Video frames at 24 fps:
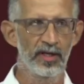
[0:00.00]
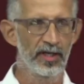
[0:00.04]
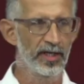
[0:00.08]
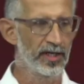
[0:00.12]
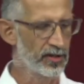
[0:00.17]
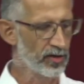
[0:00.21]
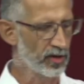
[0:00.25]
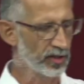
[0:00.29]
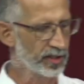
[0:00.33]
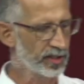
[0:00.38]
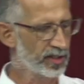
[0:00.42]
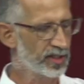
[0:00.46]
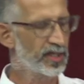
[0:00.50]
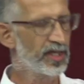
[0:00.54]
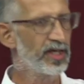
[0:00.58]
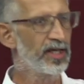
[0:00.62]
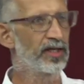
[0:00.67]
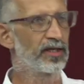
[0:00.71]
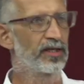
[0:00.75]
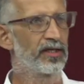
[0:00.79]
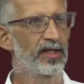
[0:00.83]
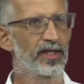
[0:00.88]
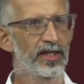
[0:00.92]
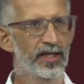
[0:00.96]
in our
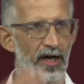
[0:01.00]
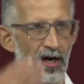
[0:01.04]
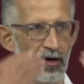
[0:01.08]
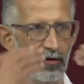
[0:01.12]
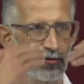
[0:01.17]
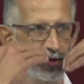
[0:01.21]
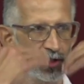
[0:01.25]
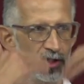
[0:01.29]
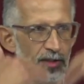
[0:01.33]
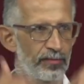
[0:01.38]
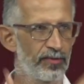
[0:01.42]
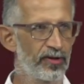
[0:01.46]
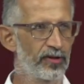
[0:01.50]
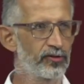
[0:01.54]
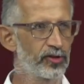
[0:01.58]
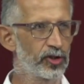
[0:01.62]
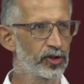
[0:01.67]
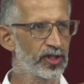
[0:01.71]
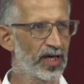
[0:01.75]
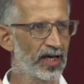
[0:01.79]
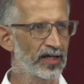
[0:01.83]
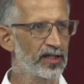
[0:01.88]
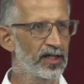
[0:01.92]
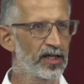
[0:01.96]
skin, in our respiratory
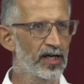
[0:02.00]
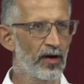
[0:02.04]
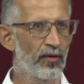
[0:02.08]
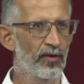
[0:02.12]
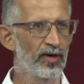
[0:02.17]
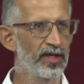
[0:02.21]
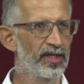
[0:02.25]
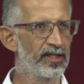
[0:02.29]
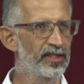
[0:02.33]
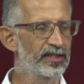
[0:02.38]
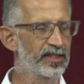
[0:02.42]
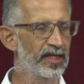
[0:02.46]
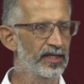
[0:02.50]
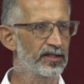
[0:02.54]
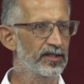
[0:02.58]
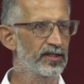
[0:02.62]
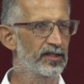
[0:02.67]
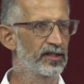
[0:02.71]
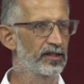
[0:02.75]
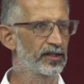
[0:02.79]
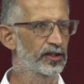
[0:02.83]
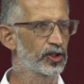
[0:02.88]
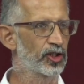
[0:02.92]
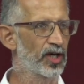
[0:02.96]
tract, in our
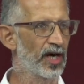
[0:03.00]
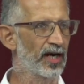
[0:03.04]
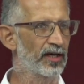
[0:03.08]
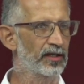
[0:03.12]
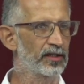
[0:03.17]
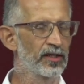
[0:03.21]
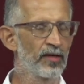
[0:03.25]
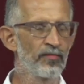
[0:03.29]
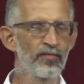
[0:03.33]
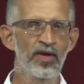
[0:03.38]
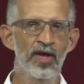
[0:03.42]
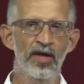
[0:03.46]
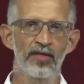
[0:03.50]
intestinal tract.